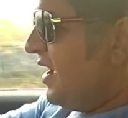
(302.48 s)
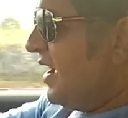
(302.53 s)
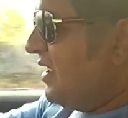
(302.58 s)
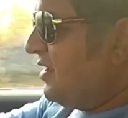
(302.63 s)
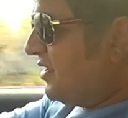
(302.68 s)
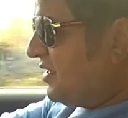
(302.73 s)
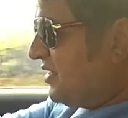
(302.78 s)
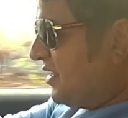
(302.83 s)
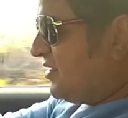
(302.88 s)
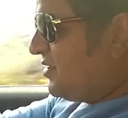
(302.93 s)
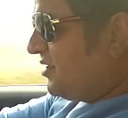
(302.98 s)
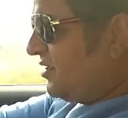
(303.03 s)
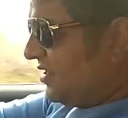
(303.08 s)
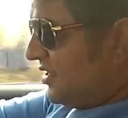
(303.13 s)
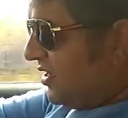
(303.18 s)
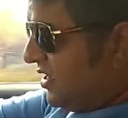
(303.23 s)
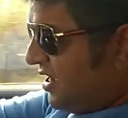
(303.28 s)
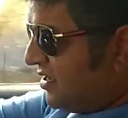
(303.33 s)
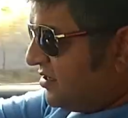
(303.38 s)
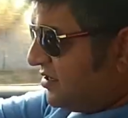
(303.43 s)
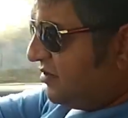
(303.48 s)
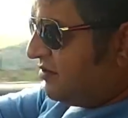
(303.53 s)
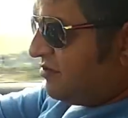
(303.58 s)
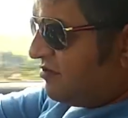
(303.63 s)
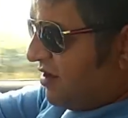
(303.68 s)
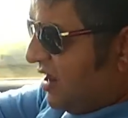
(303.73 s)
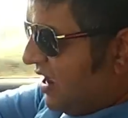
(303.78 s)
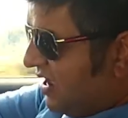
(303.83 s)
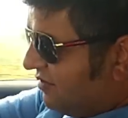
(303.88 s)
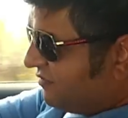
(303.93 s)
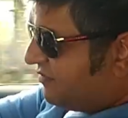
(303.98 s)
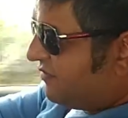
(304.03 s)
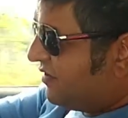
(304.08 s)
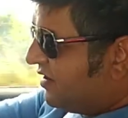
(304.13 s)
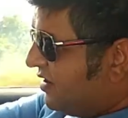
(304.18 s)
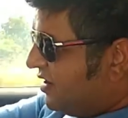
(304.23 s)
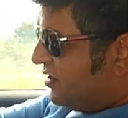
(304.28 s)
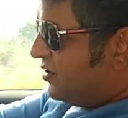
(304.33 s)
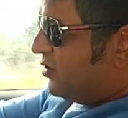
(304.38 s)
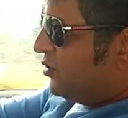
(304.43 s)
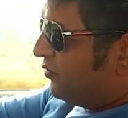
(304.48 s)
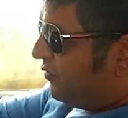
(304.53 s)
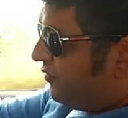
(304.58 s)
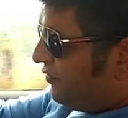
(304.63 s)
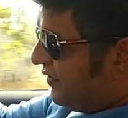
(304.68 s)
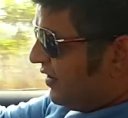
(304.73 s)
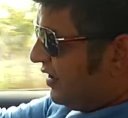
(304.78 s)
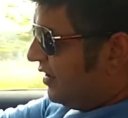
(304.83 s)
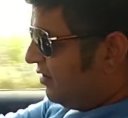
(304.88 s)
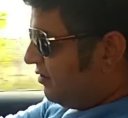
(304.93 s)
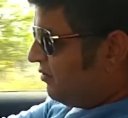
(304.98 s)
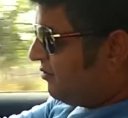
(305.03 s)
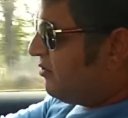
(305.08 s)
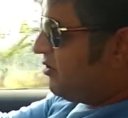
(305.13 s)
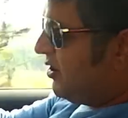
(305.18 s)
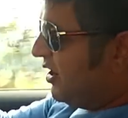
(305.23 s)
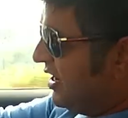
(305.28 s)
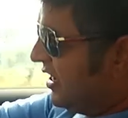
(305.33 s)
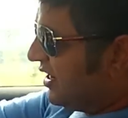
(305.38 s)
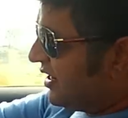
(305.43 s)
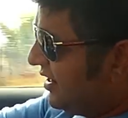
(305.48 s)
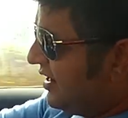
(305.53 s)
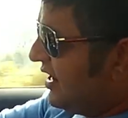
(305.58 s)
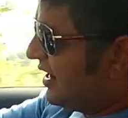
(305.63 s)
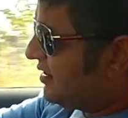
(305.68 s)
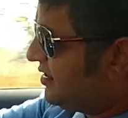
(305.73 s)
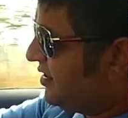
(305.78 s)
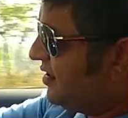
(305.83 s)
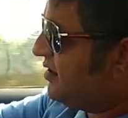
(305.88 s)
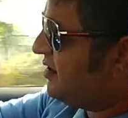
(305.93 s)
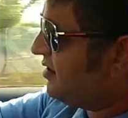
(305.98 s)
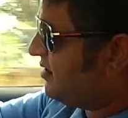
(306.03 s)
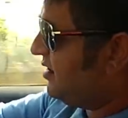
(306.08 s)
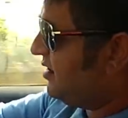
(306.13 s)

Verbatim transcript: And it's such an engaging drive you feel really connected,